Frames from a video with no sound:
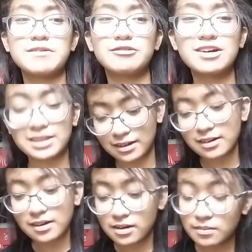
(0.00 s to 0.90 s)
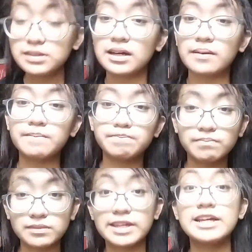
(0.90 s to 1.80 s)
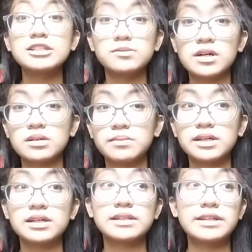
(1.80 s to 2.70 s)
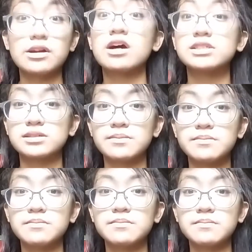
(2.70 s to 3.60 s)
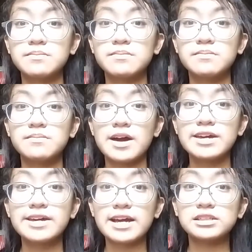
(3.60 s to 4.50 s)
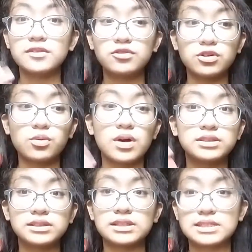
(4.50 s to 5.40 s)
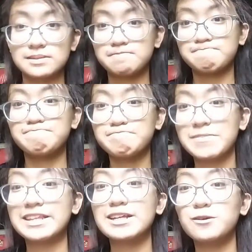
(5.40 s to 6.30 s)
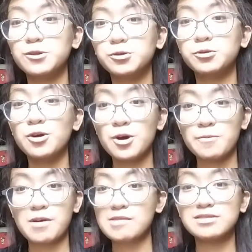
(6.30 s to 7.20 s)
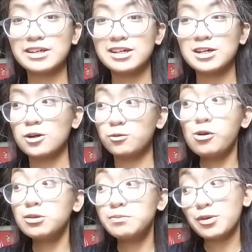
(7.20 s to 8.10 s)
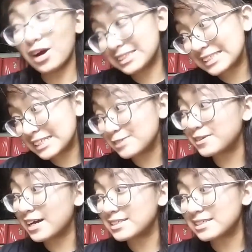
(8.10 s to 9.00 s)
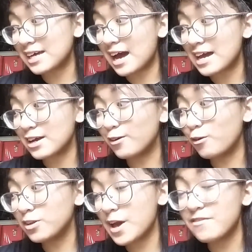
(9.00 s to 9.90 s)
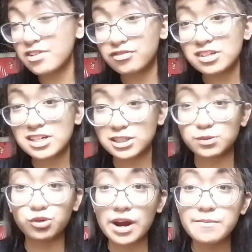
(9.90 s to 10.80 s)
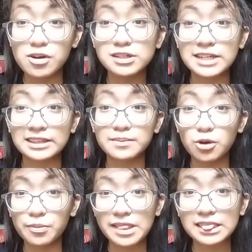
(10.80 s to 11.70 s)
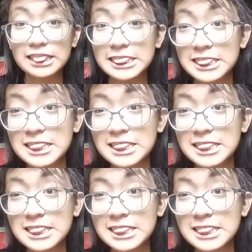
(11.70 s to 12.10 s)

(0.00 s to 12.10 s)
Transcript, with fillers: I mean what? But yeah, they inspired me. They're awesome. Hi guys if you're watching this. But I know you probably won't be watching this because I only have 56 subscribers at the moment.